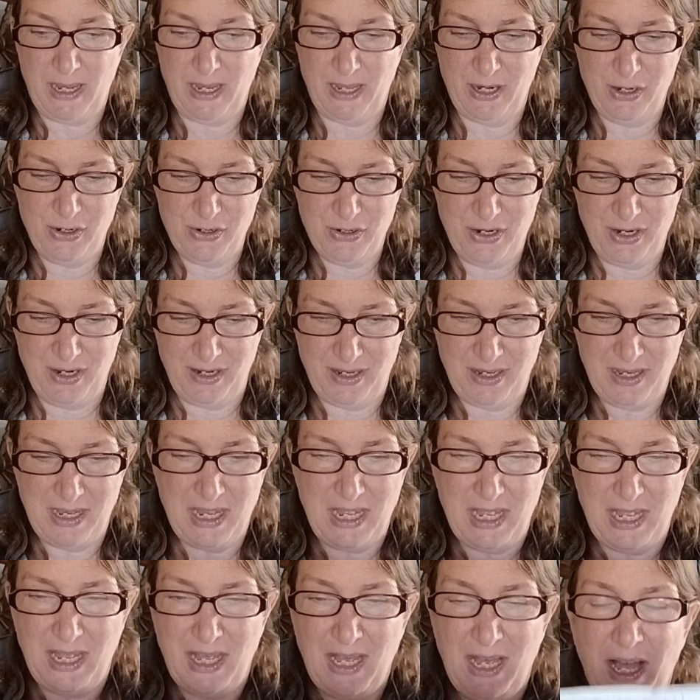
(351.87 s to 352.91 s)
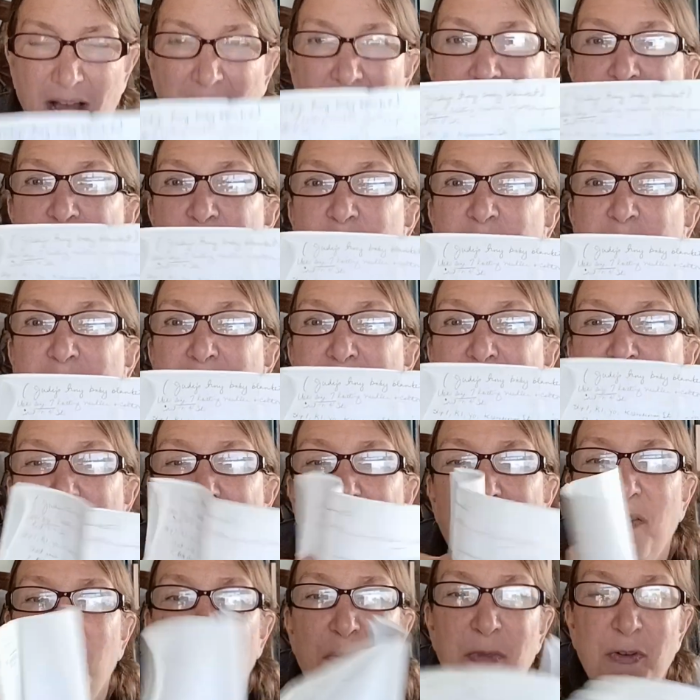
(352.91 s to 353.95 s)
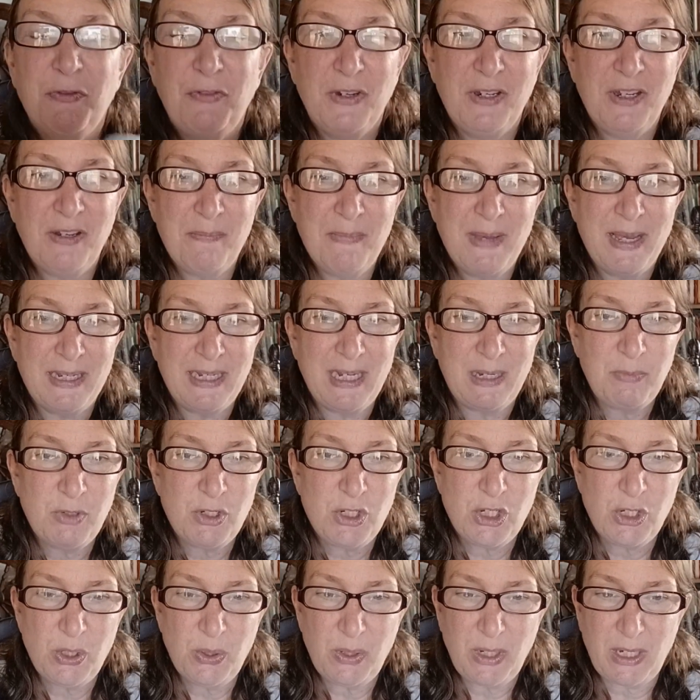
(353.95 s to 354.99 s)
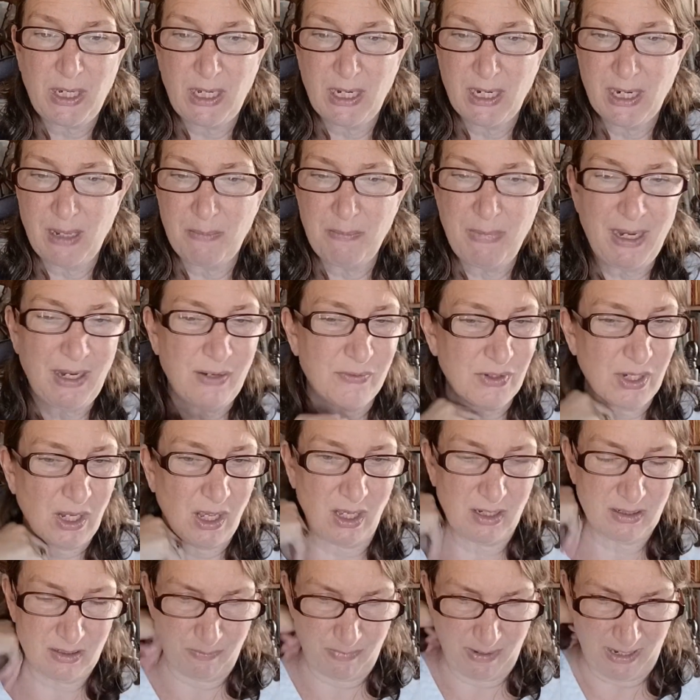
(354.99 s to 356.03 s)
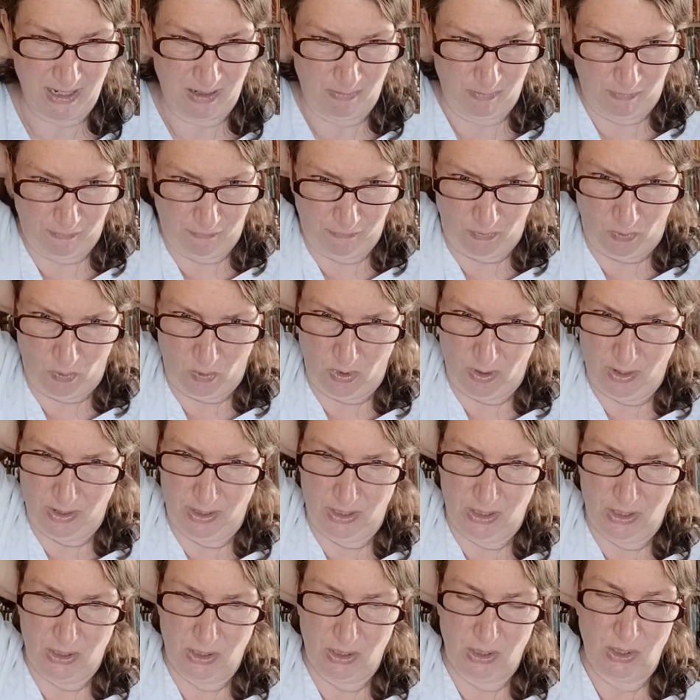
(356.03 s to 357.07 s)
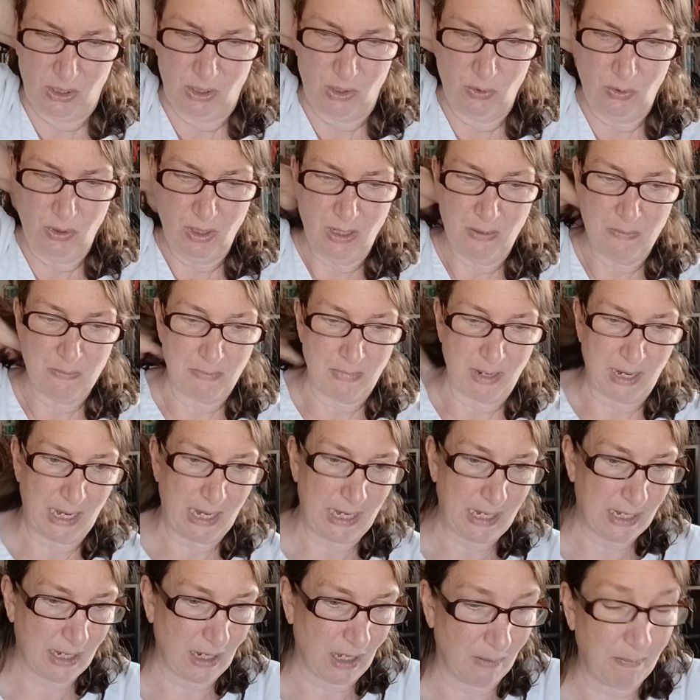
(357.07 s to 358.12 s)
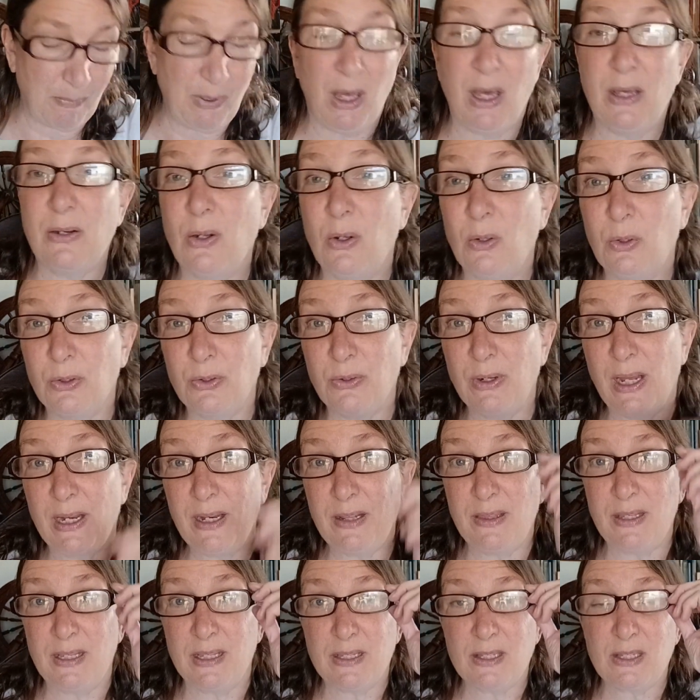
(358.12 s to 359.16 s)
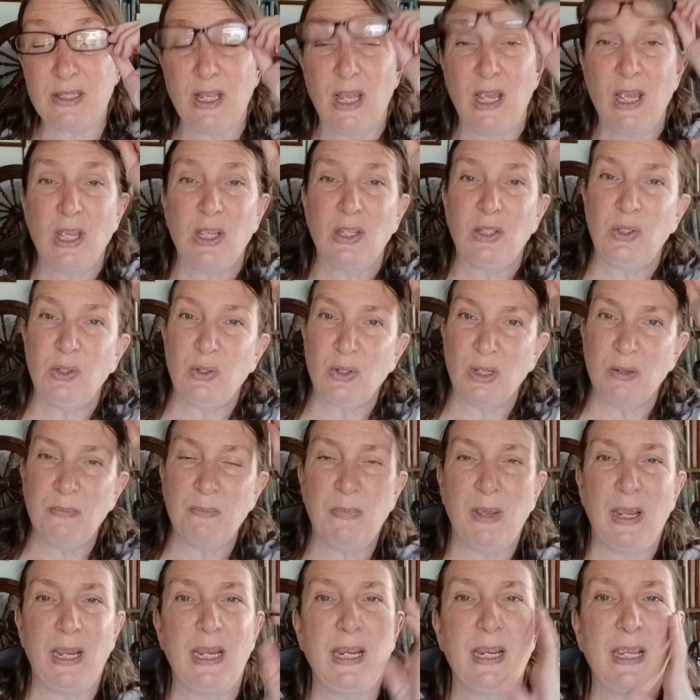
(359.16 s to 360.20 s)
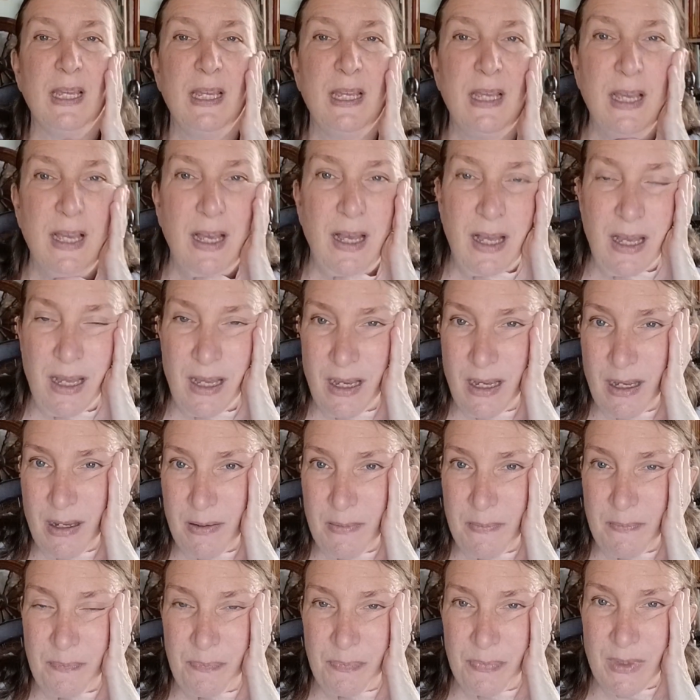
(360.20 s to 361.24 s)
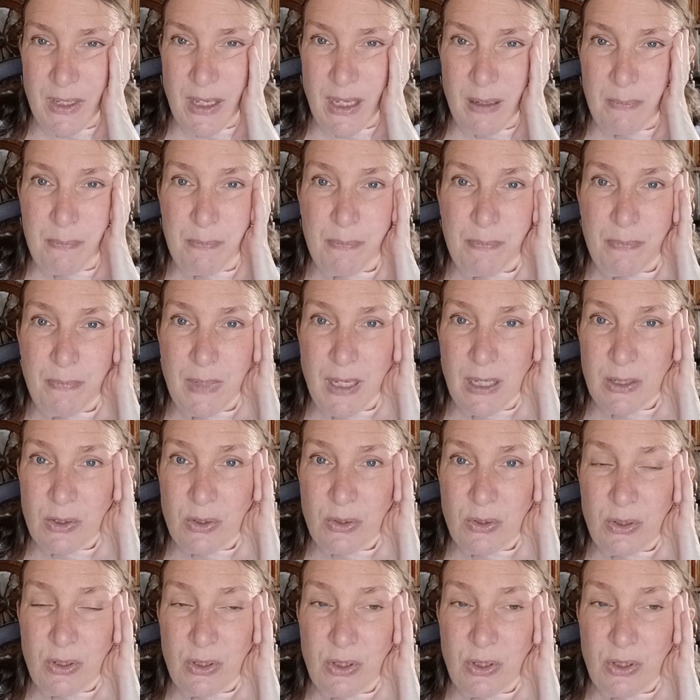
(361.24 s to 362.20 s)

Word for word: pattern um, from a friend of mine named Judy, and I may have talked about it before. You can make a potholder out of this. You can make um, a, a